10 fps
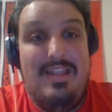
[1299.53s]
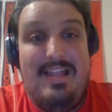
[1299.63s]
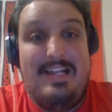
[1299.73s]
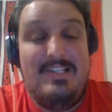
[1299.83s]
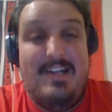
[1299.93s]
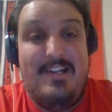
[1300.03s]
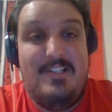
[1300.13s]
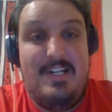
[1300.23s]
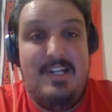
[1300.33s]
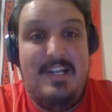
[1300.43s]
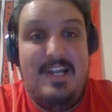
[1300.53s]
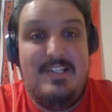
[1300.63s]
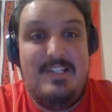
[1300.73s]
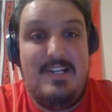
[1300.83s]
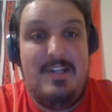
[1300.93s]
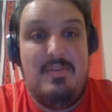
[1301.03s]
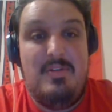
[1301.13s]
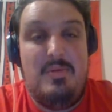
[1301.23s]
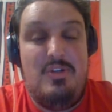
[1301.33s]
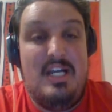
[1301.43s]
last night on Sunday against the
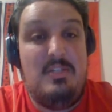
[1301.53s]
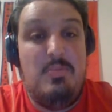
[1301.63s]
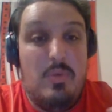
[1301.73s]
Columbus Blue Jackets.